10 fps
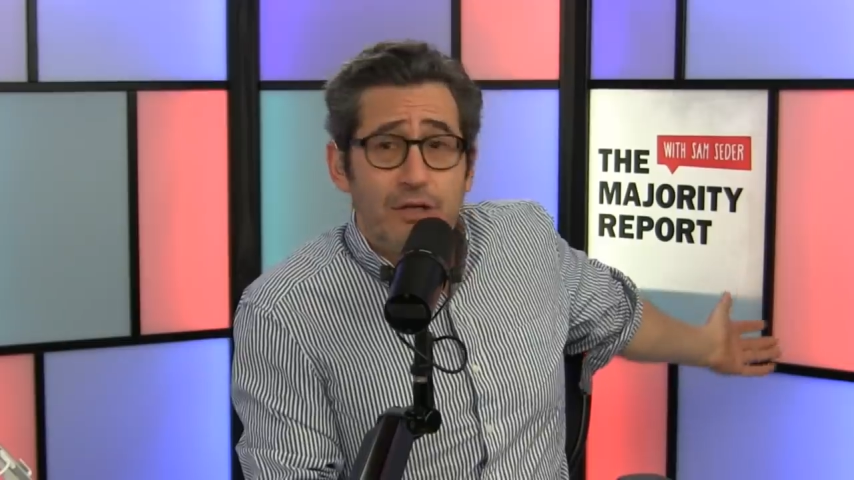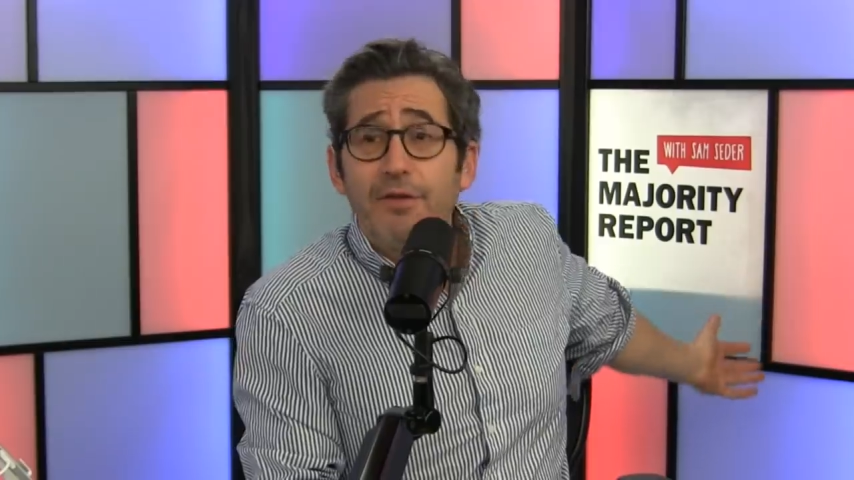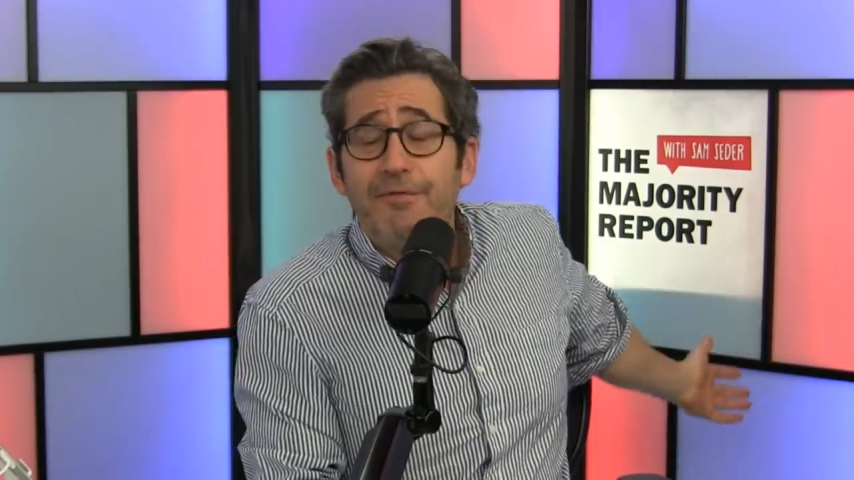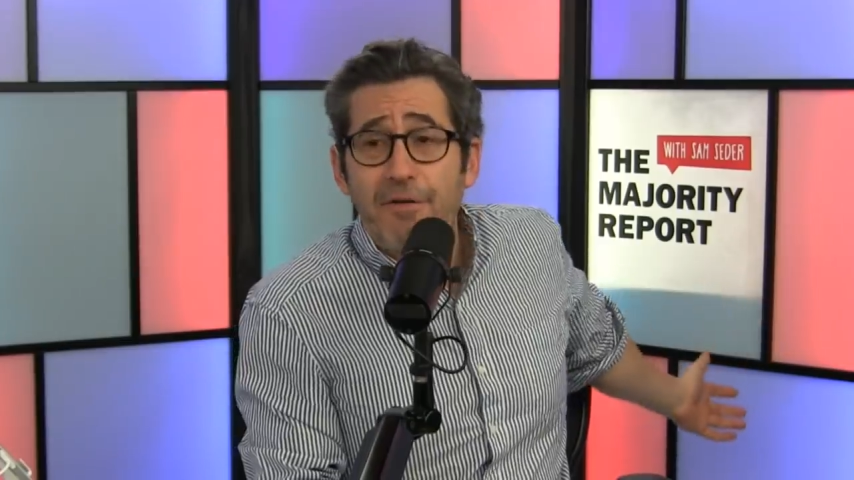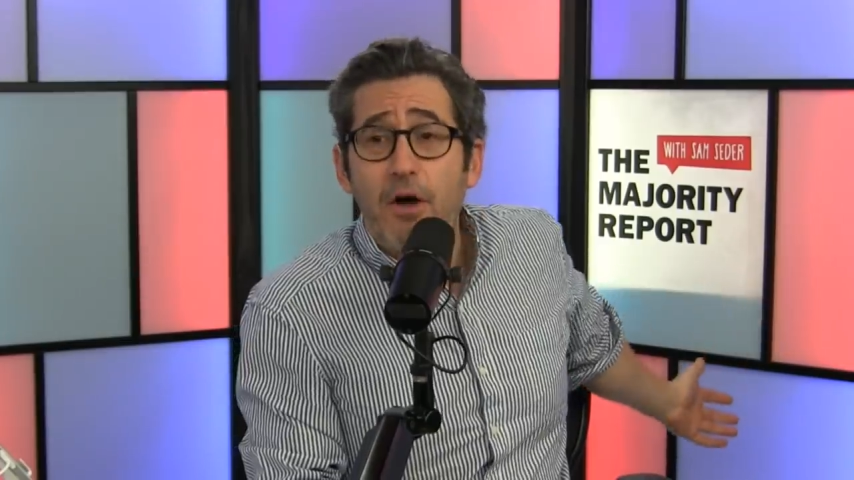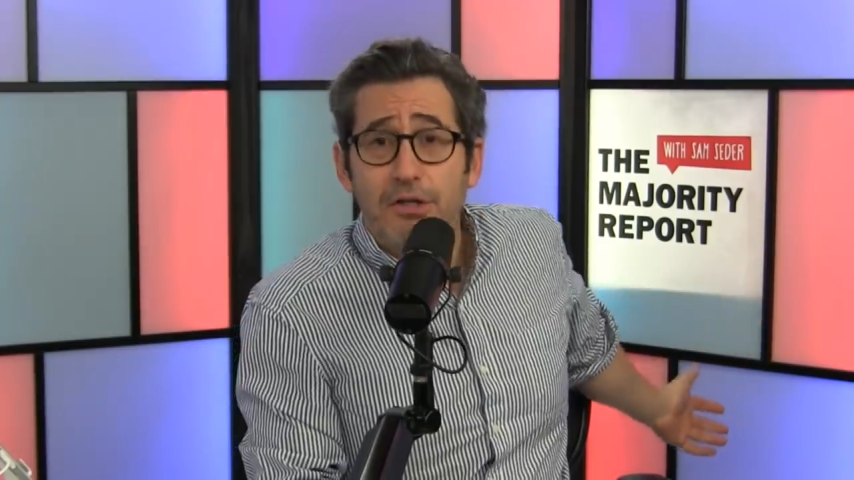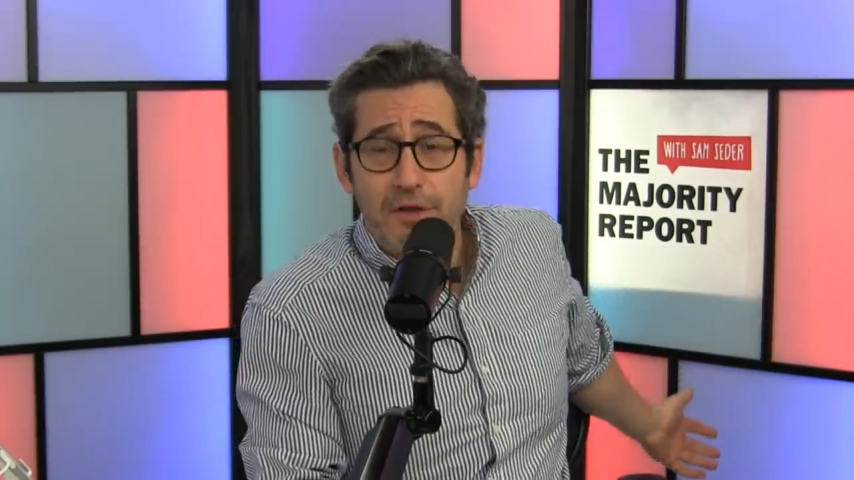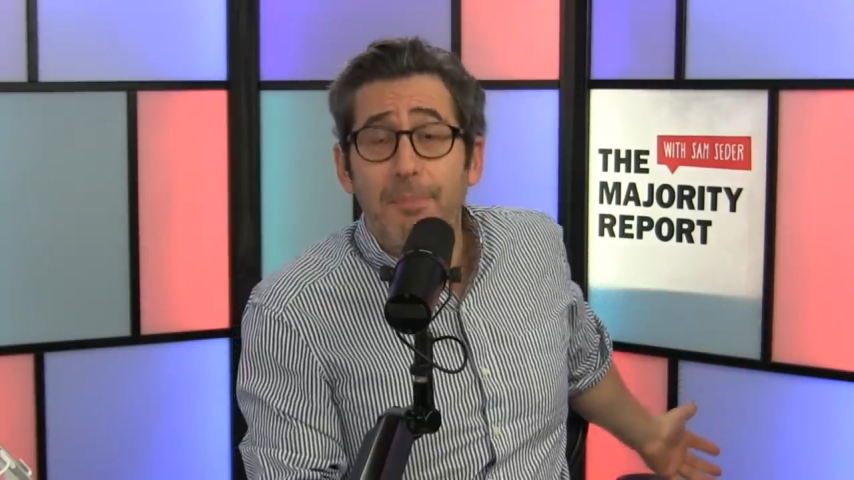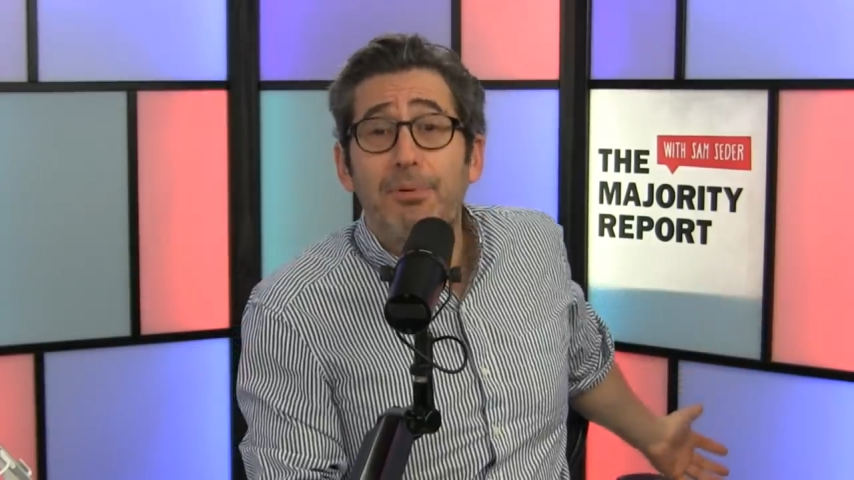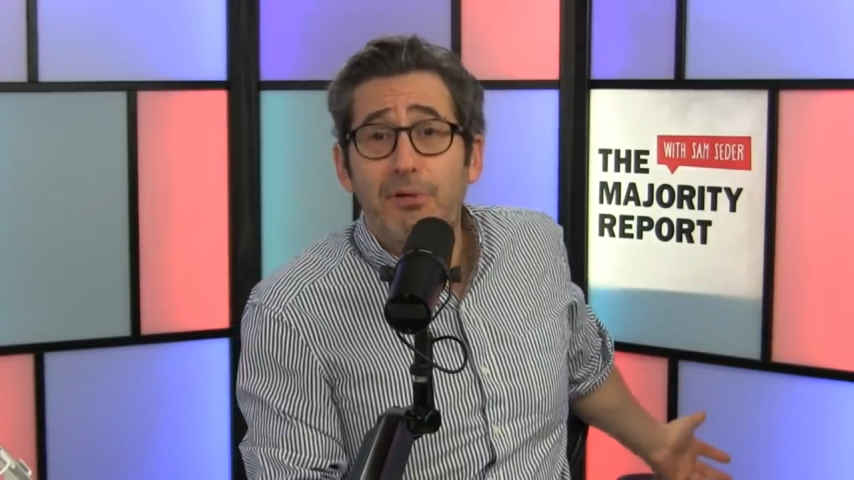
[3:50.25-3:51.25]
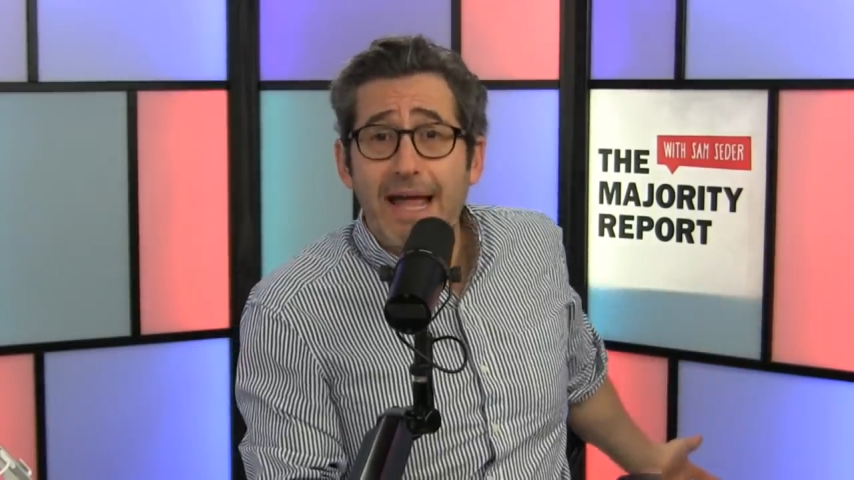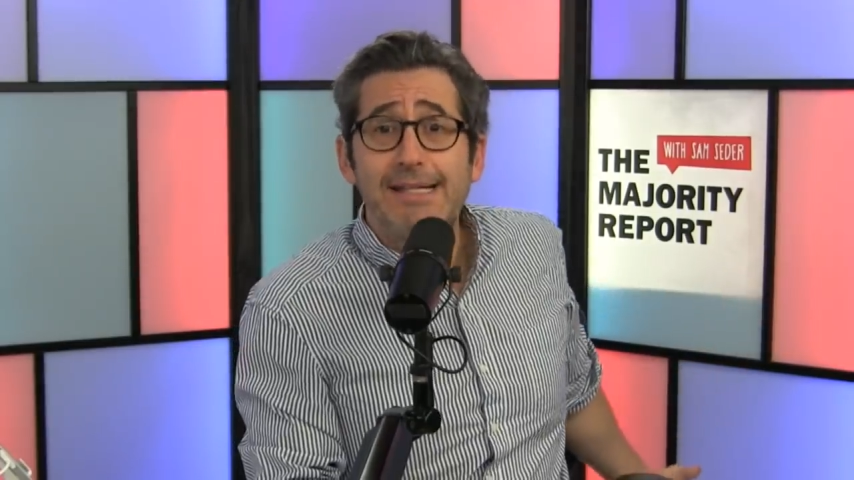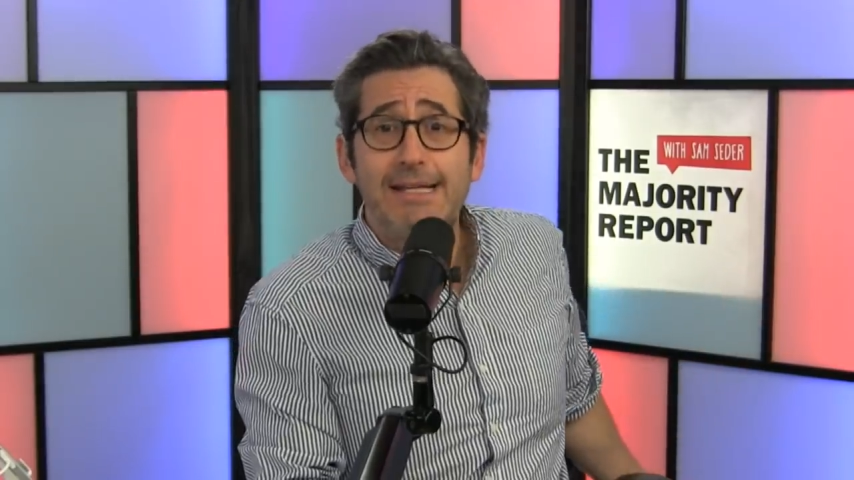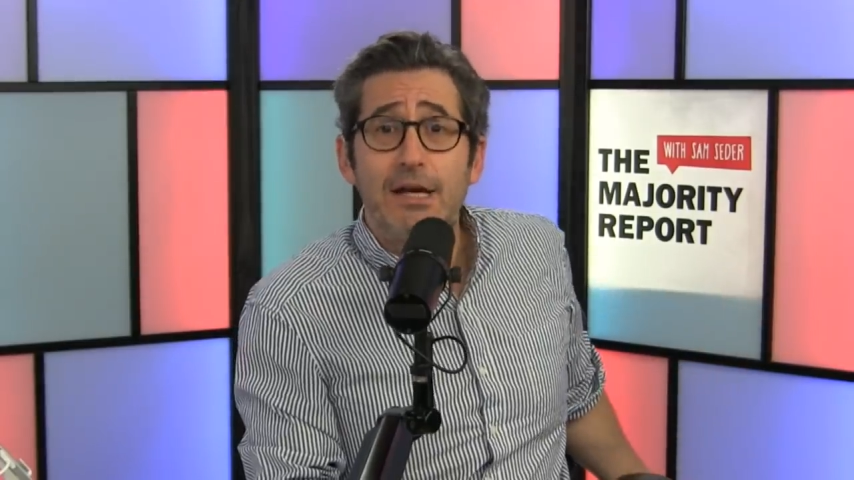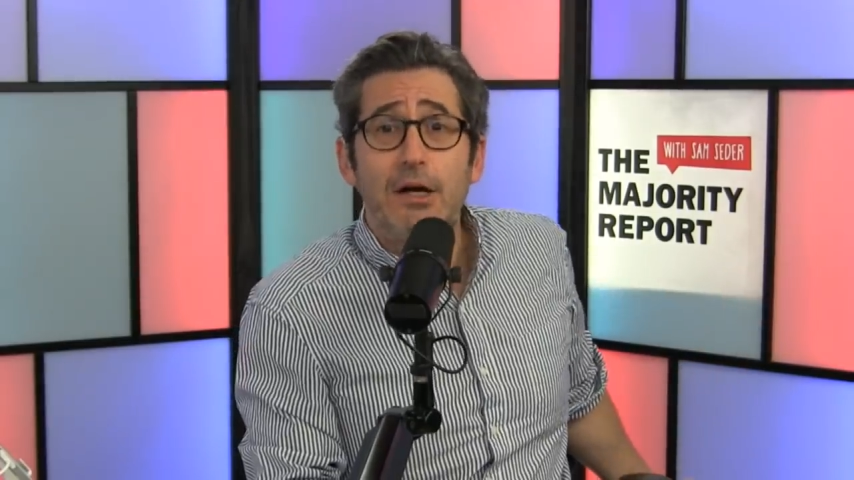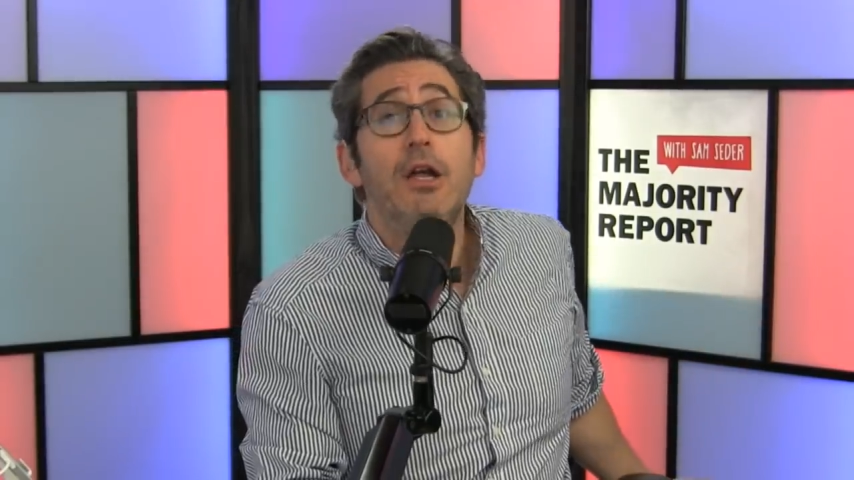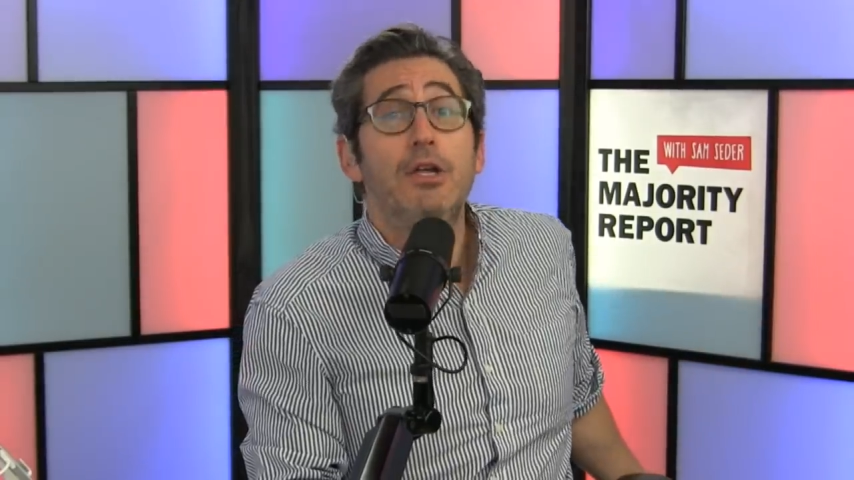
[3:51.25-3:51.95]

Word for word: to the fo- to the press here?